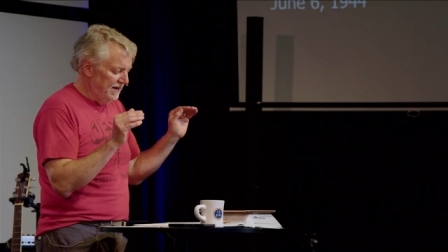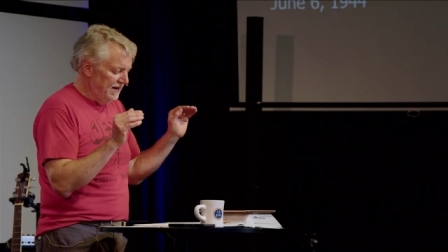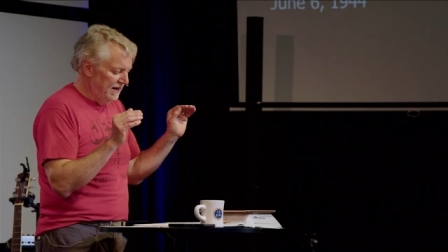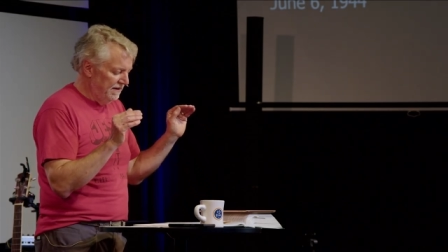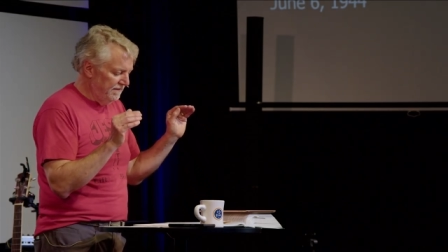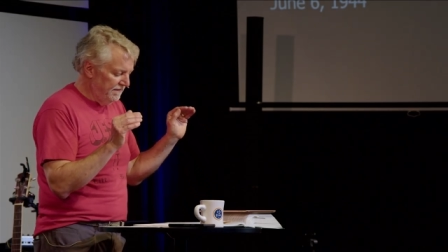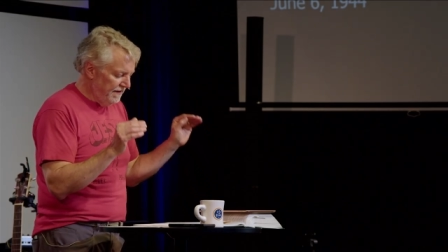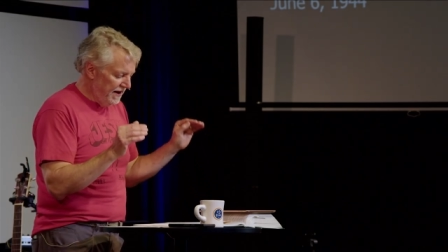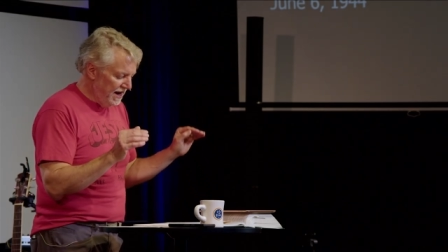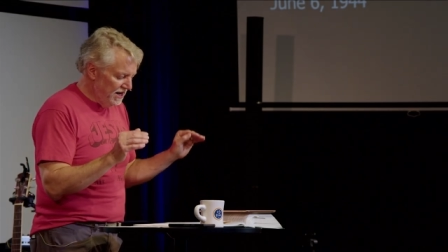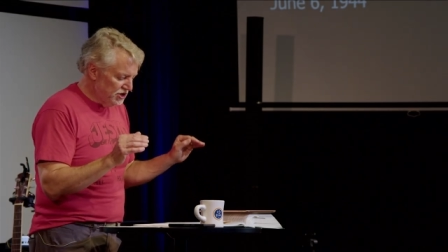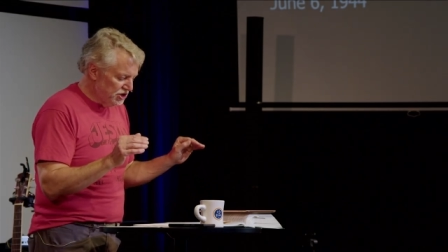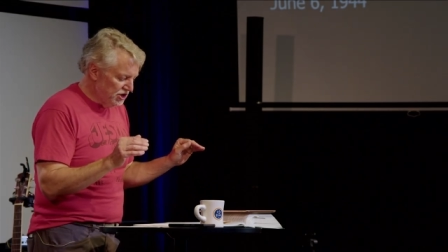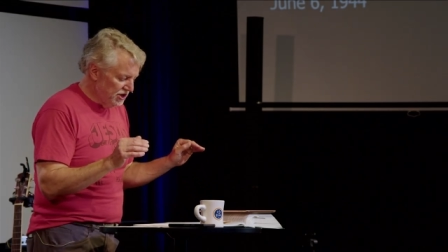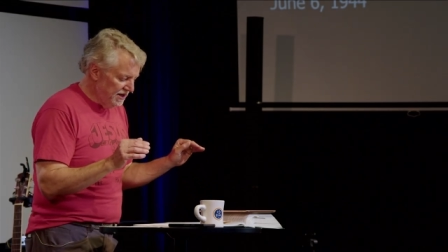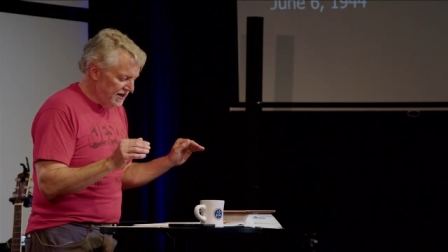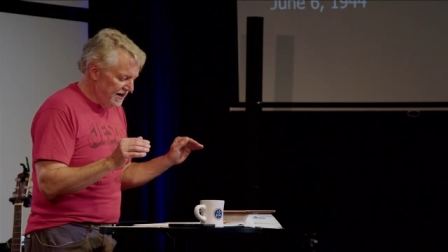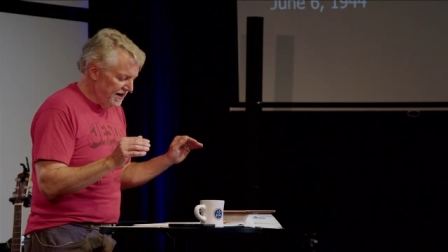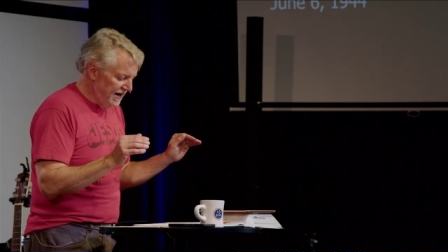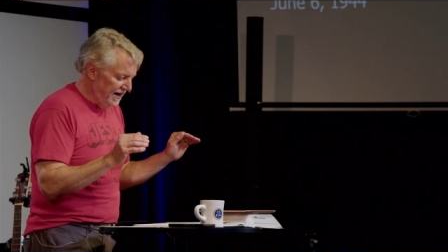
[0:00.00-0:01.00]

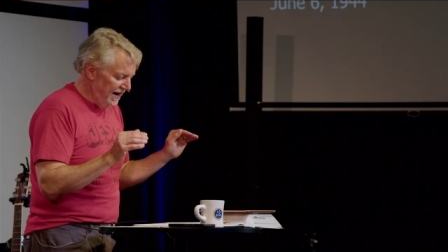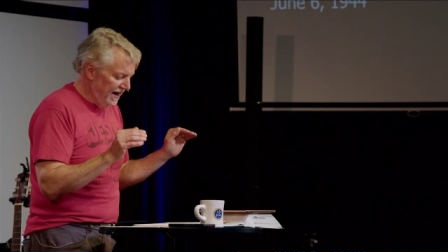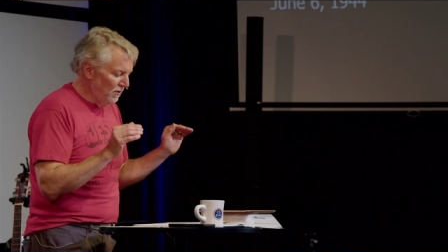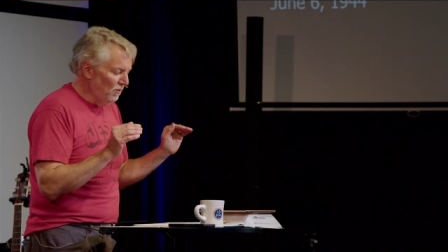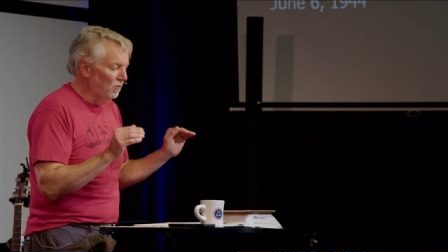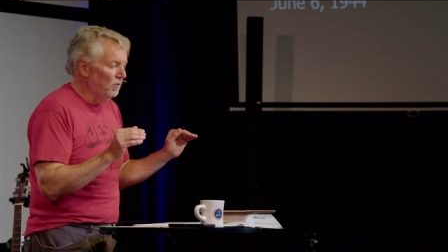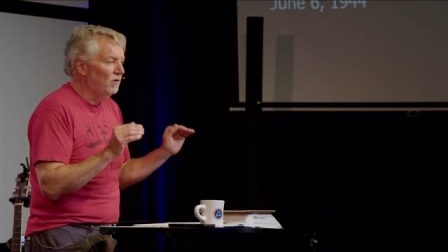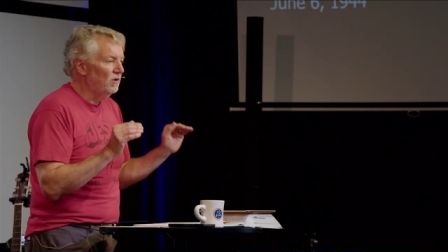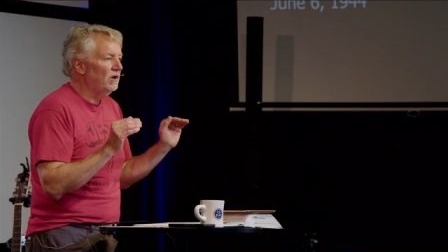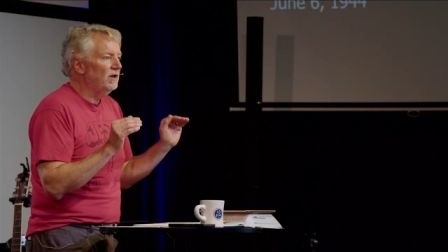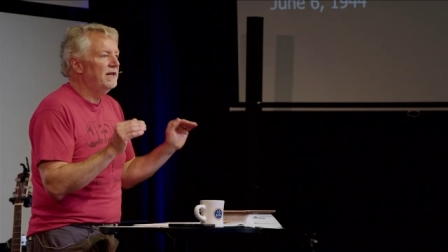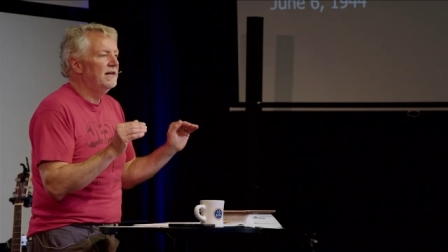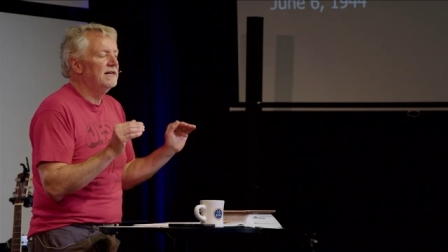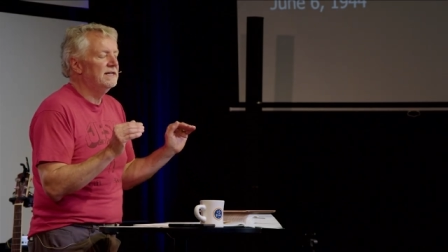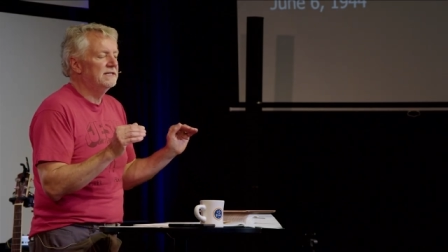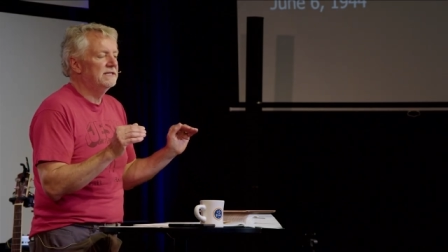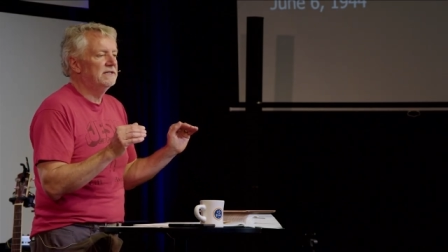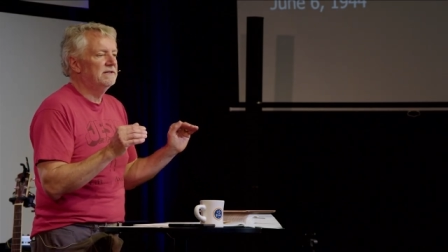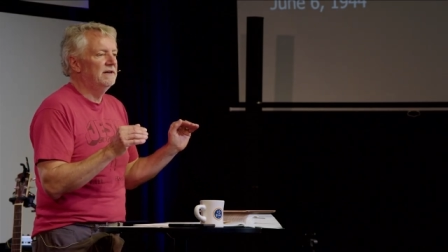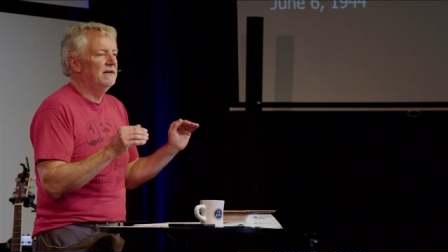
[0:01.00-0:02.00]
invasion in world
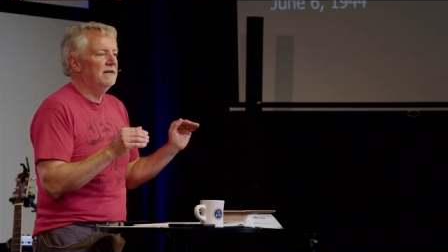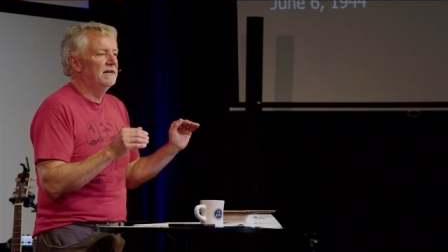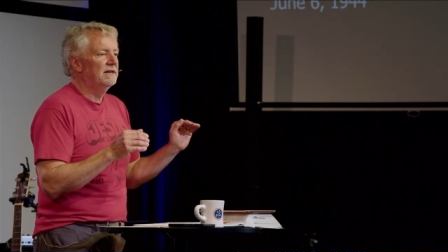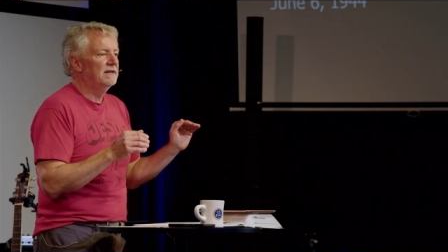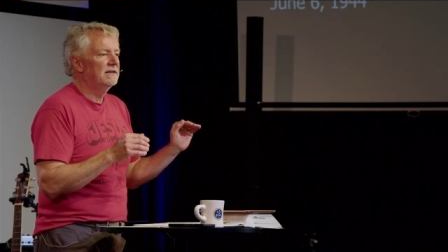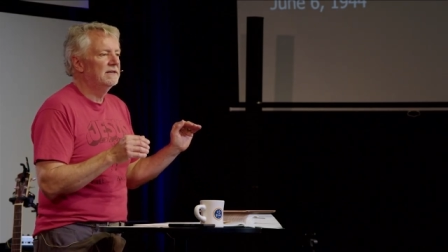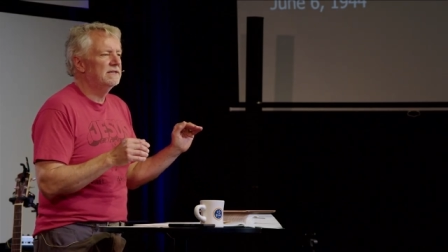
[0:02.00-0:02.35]
history.